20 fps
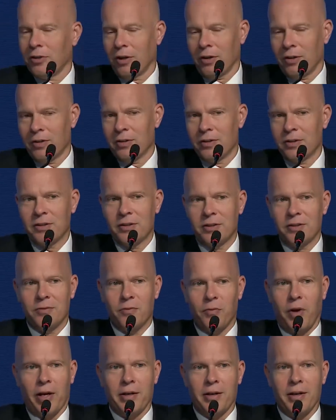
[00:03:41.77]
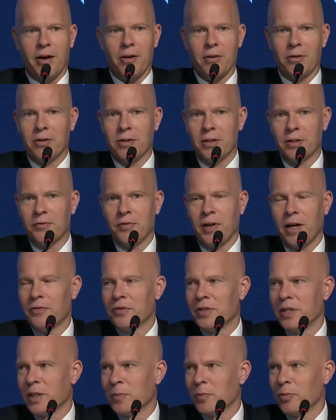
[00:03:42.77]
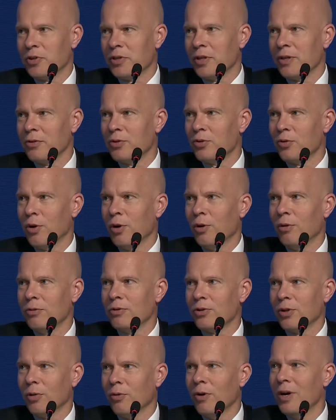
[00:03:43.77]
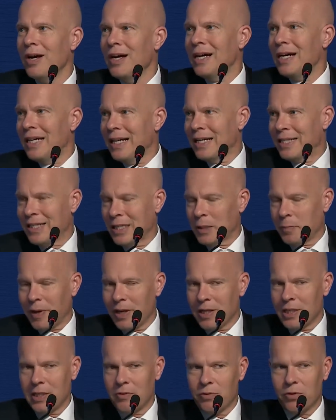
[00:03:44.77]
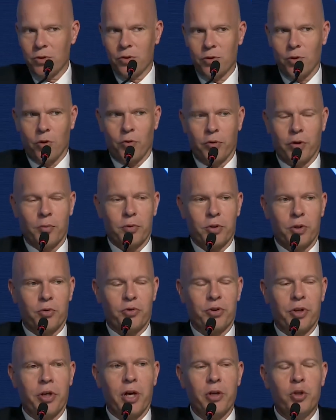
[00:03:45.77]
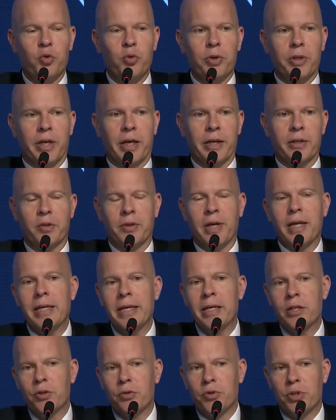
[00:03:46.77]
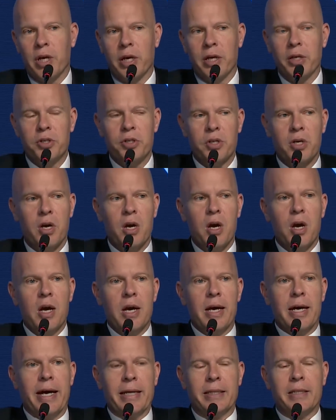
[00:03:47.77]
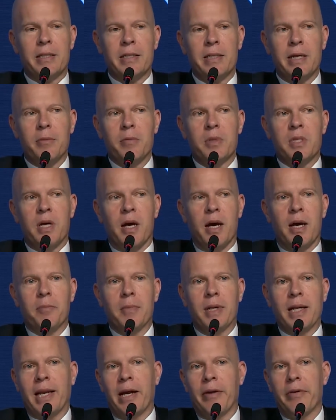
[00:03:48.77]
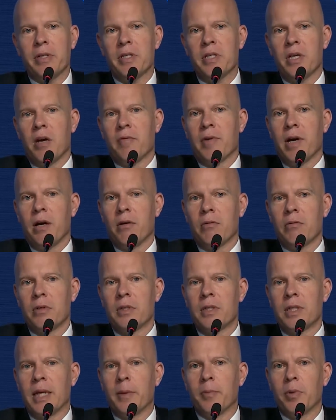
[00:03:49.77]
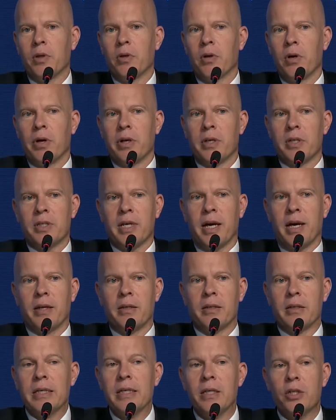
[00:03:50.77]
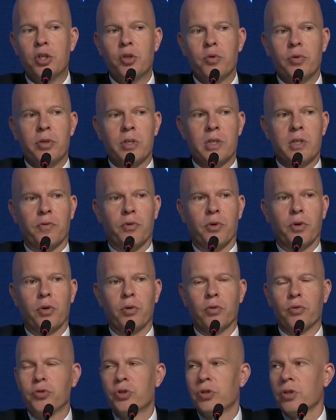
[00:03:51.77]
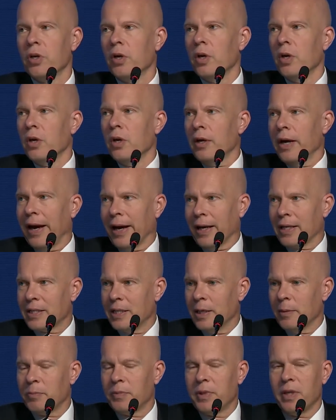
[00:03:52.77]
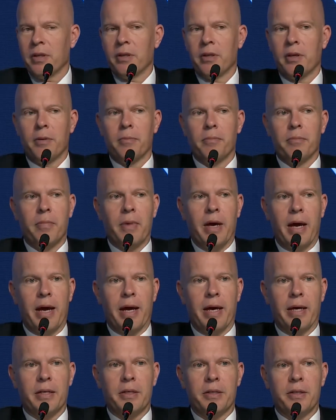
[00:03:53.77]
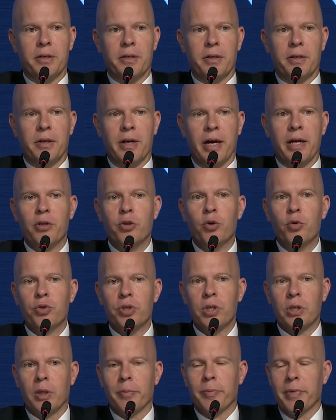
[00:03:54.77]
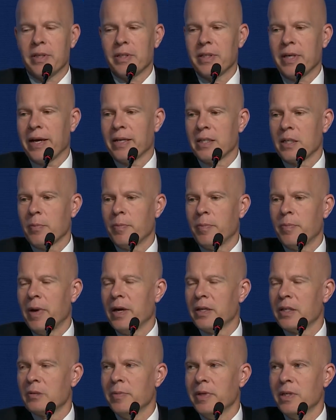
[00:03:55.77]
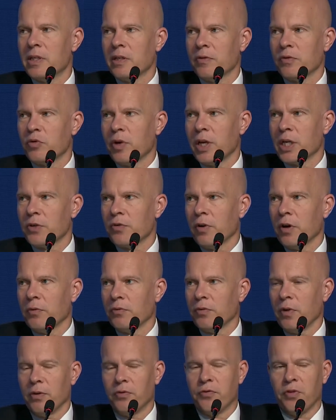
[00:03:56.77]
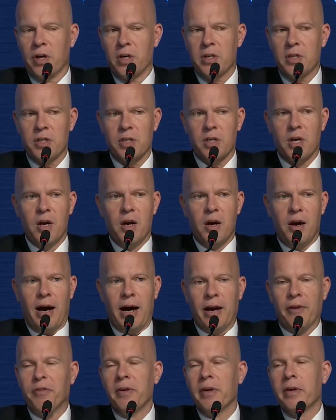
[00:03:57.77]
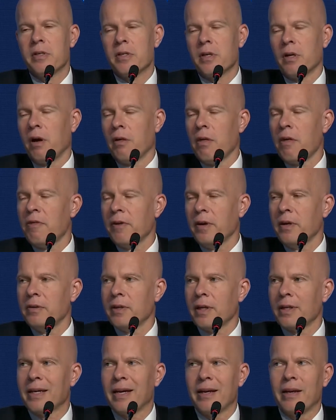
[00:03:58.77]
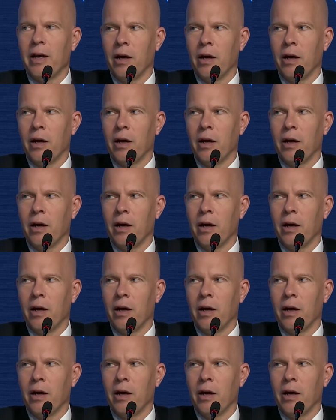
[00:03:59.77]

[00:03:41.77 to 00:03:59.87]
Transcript: dollars right now cost 5-6% to hold. So it's expensive to store crypto. So they're not doing that. So that needs to change. At the same time, clarity around stablecoins and issuance of those, accepting them and using them as a means of transfer of funds, I think is another thing that can